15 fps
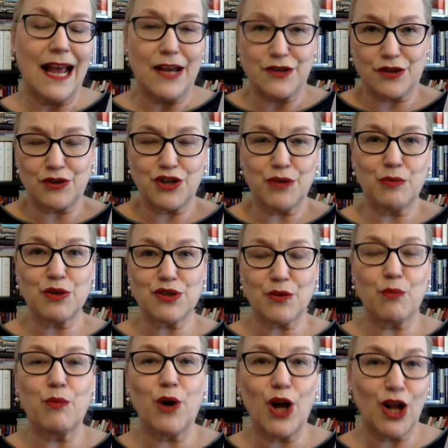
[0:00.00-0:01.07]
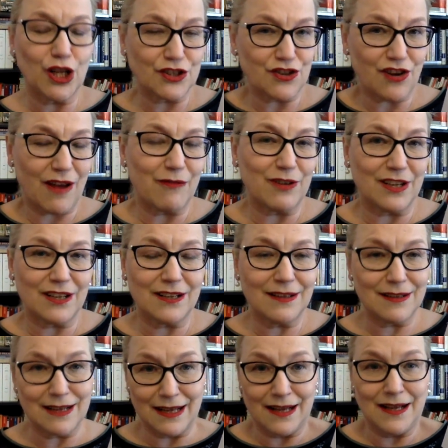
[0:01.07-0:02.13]
So she was a world traveler
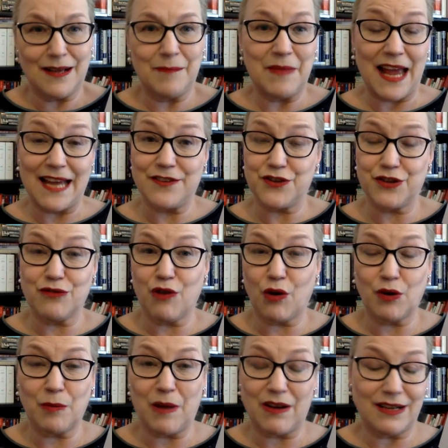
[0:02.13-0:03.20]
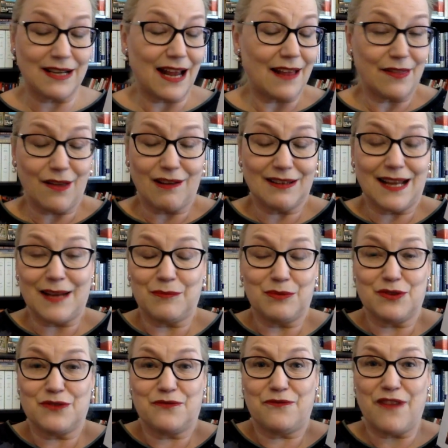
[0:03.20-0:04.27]
um, and she wrote about it. I thought that
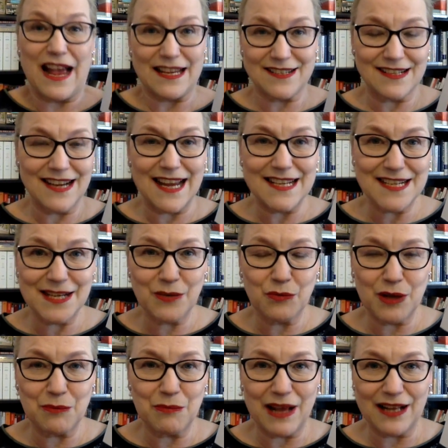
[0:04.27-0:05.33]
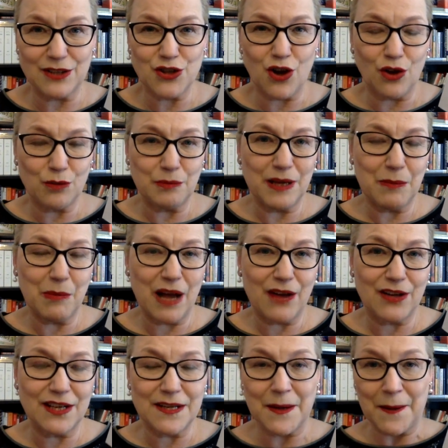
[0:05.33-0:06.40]
was fascinating when Mel told me
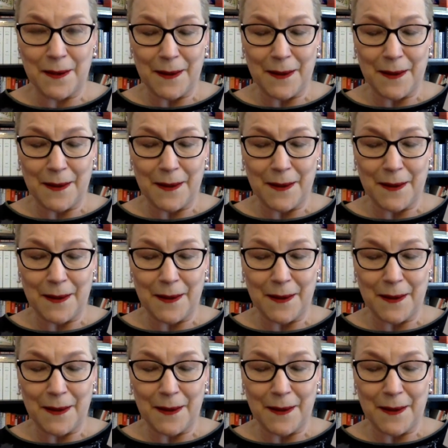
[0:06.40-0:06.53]
about it.